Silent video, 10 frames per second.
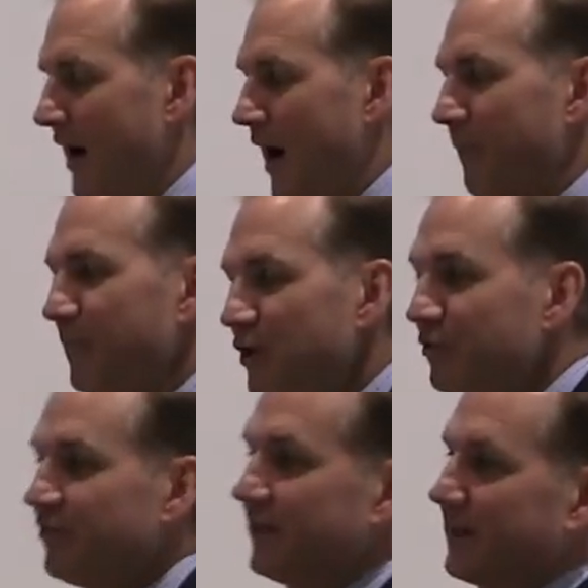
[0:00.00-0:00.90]
Our
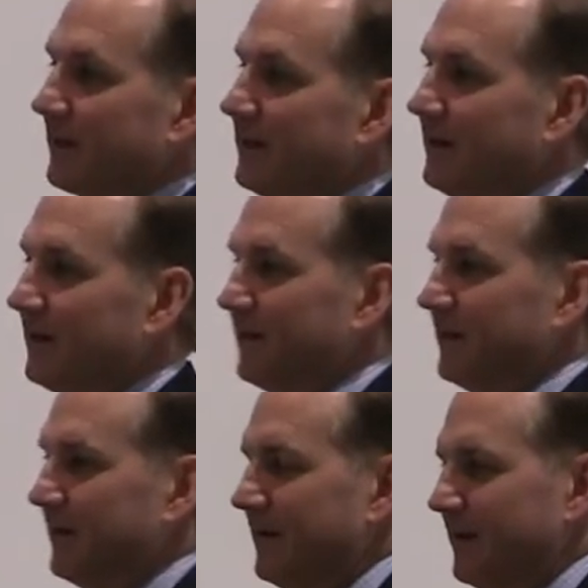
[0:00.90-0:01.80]
music,
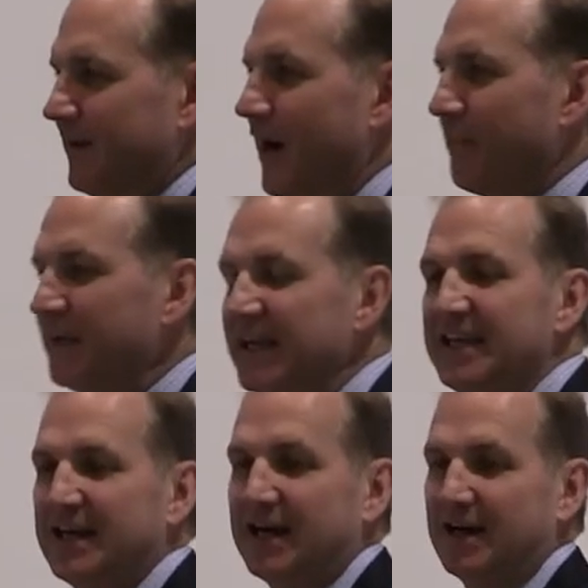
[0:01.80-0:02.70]
our
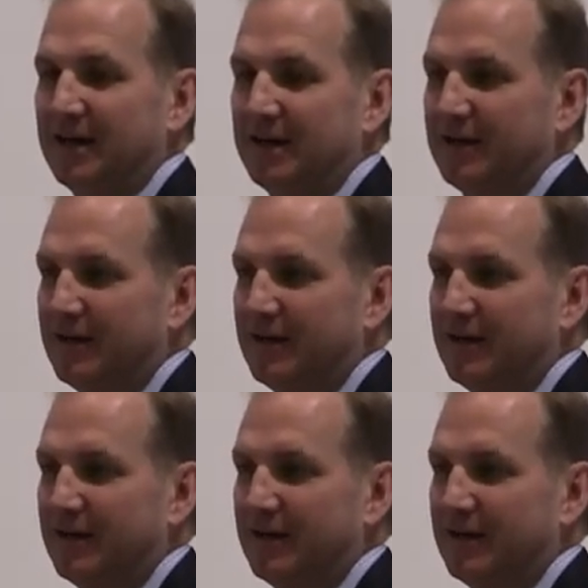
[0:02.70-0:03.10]
media.